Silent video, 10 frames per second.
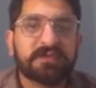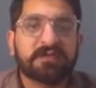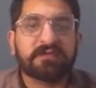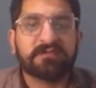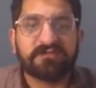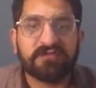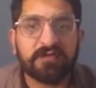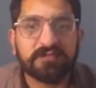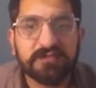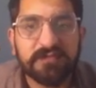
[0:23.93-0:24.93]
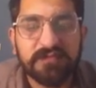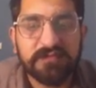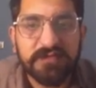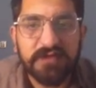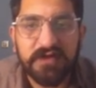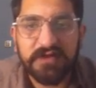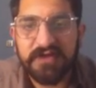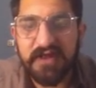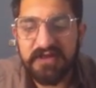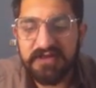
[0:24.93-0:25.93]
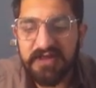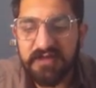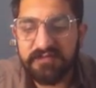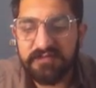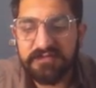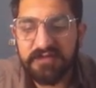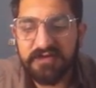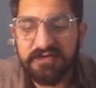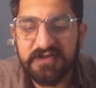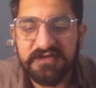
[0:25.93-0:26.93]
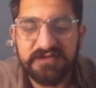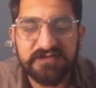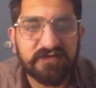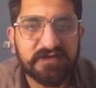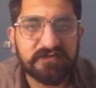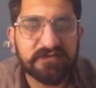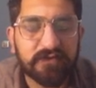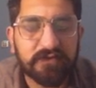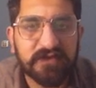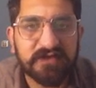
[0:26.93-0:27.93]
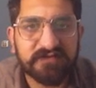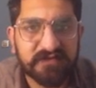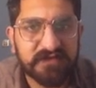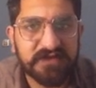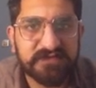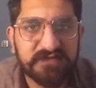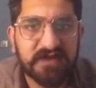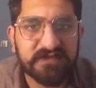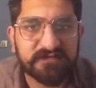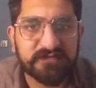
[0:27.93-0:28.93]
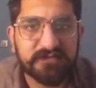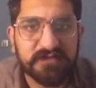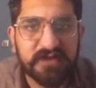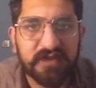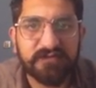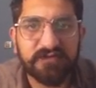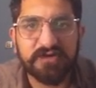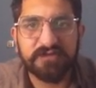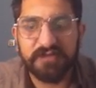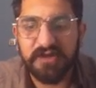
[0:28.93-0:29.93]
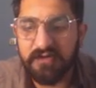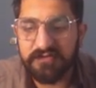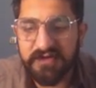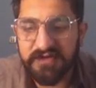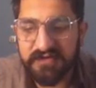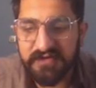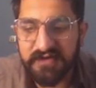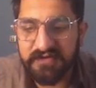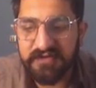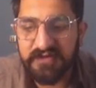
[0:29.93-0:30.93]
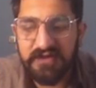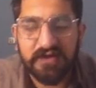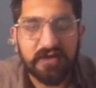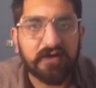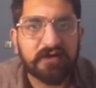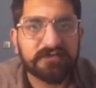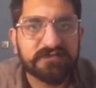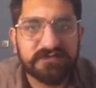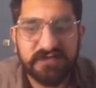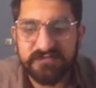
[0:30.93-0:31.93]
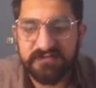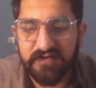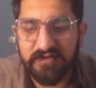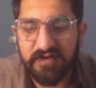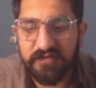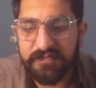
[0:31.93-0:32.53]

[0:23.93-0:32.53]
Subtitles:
from the Italian game, the Italian is one of the oldest and easiest games you can play on the internet on chess.com.